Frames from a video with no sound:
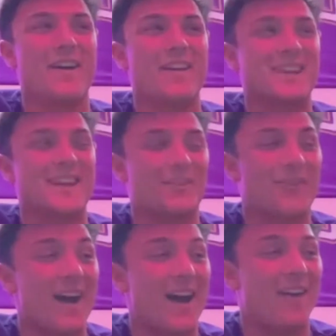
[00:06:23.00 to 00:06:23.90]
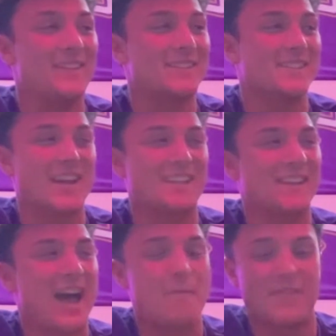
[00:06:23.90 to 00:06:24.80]
was like, wow, this is
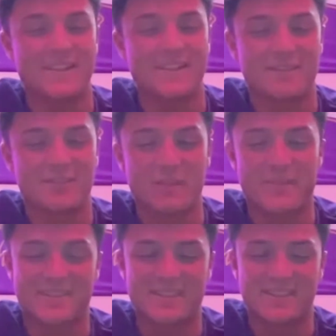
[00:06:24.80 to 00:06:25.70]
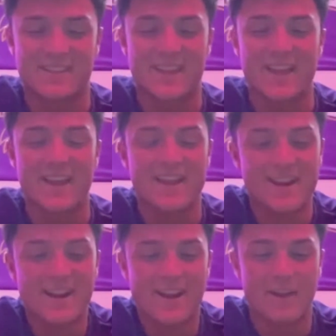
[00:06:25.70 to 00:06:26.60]
actually happening. Because I've dreamed this as a kid
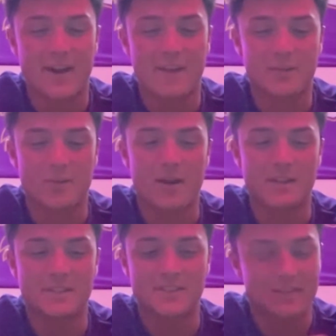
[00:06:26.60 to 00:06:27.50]
and got to watch